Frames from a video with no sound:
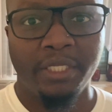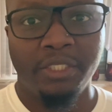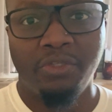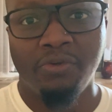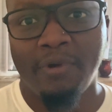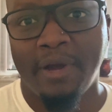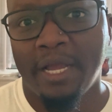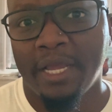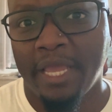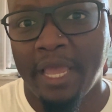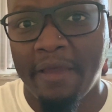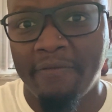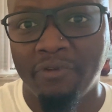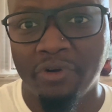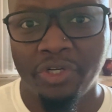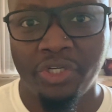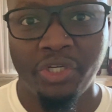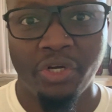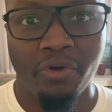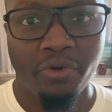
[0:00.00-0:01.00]
do I ever
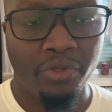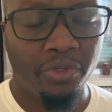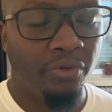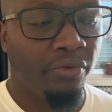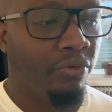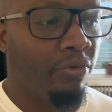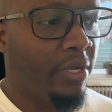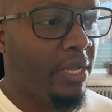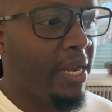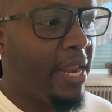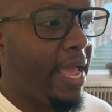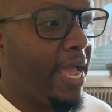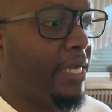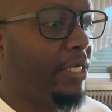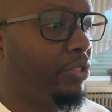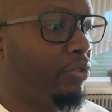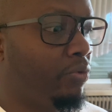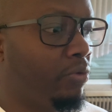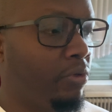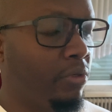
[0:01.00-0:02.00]
show you an
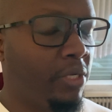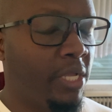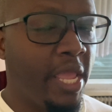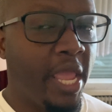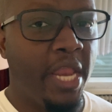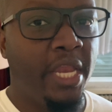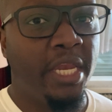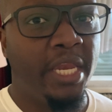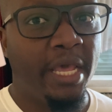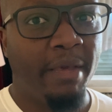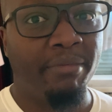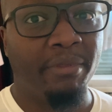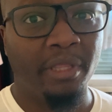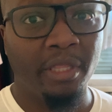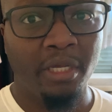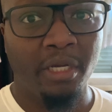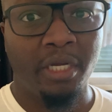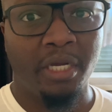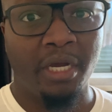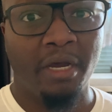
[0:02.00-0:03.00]
actual in-depth
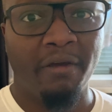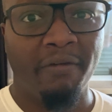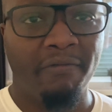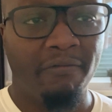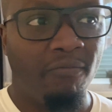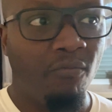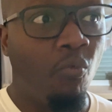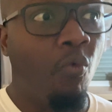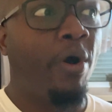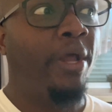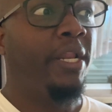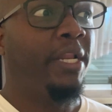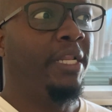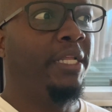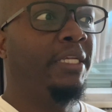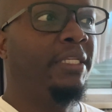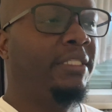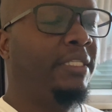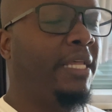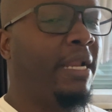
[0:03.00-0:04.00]
look of what it
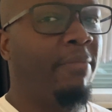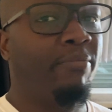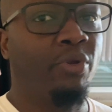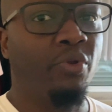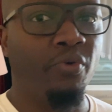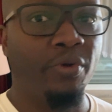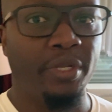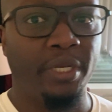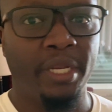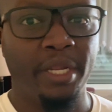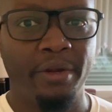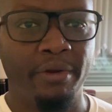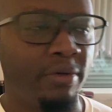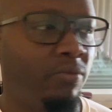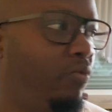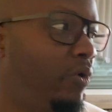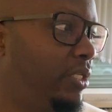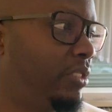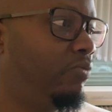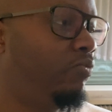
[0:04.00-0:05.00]
is that I'm doing there
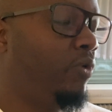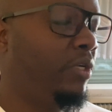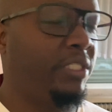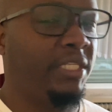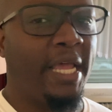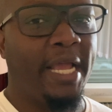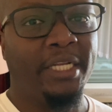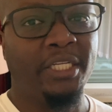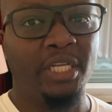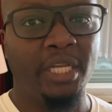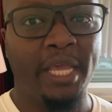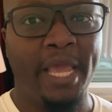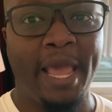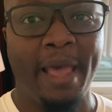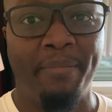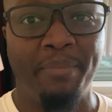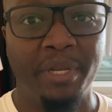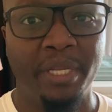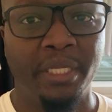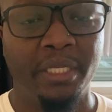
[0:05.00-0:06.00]
and what's actually
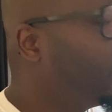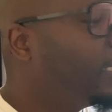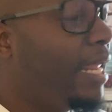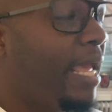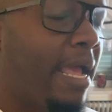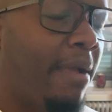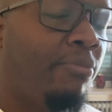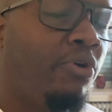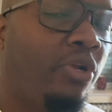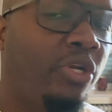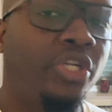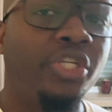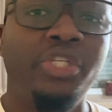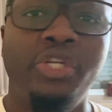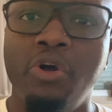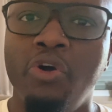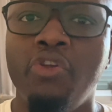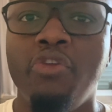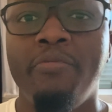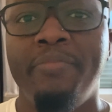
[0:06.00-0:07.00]
happening. Today I'm going to
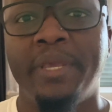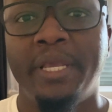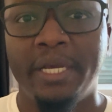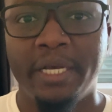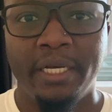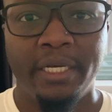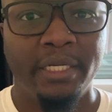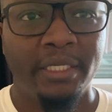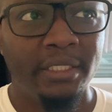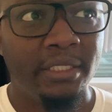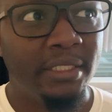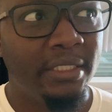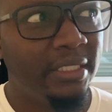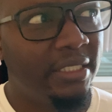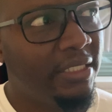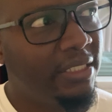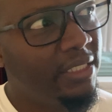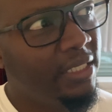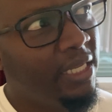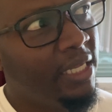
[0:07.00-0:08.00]
show you
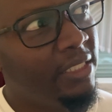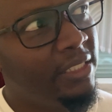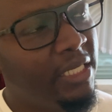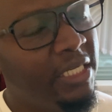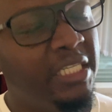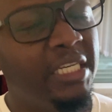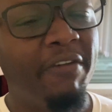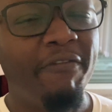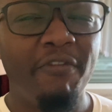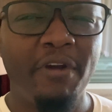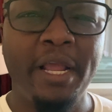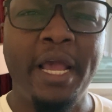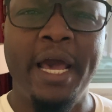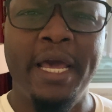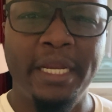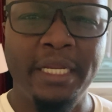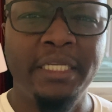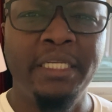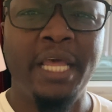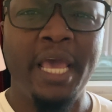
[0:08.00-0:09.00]
because it's a different
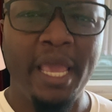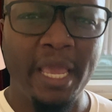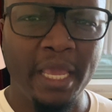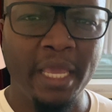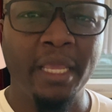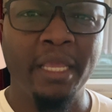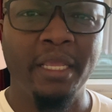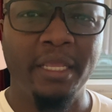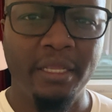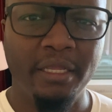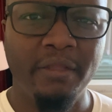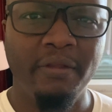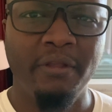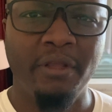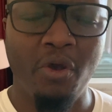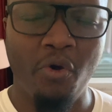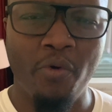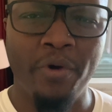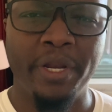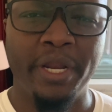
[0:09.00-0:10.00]
kind of day
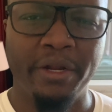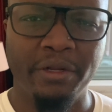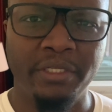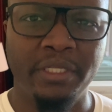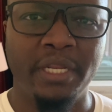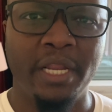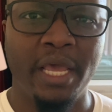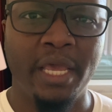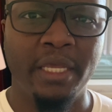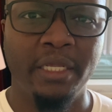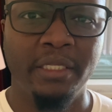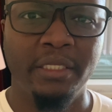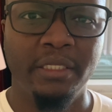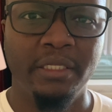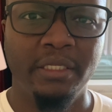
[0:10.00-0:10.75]
going there today.